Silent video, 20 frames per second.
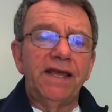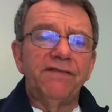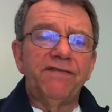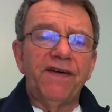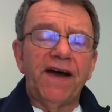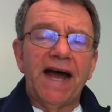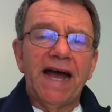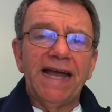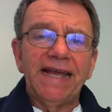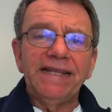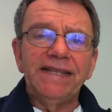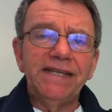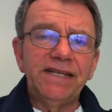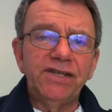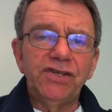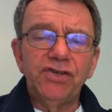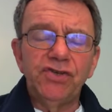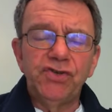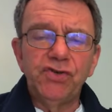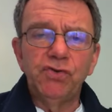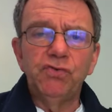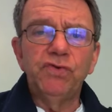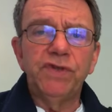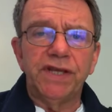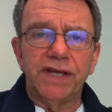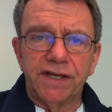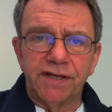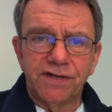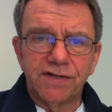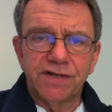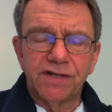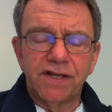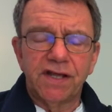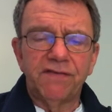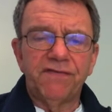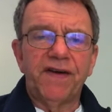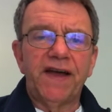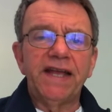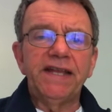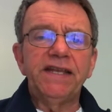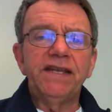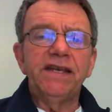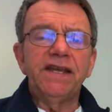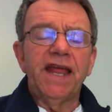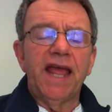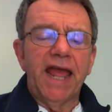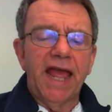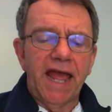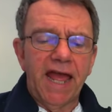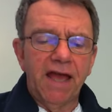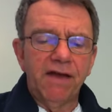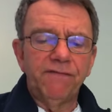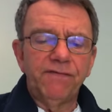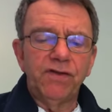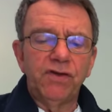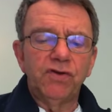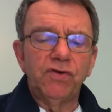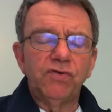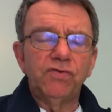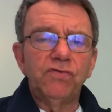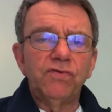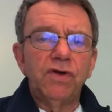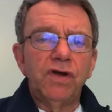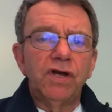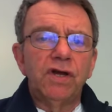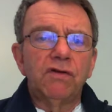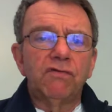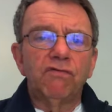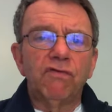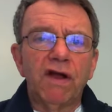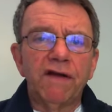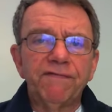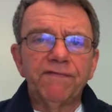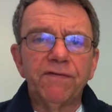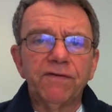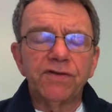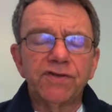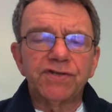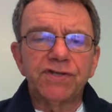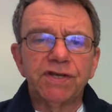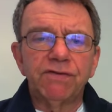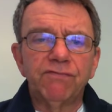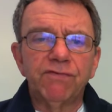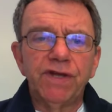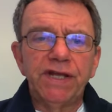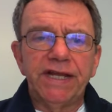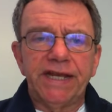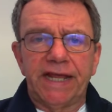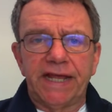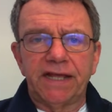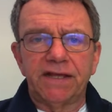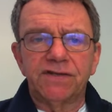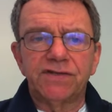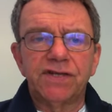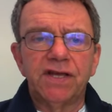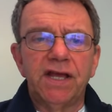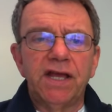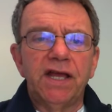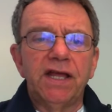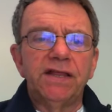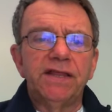if I didn't do this, if I didn't have you reference the readings,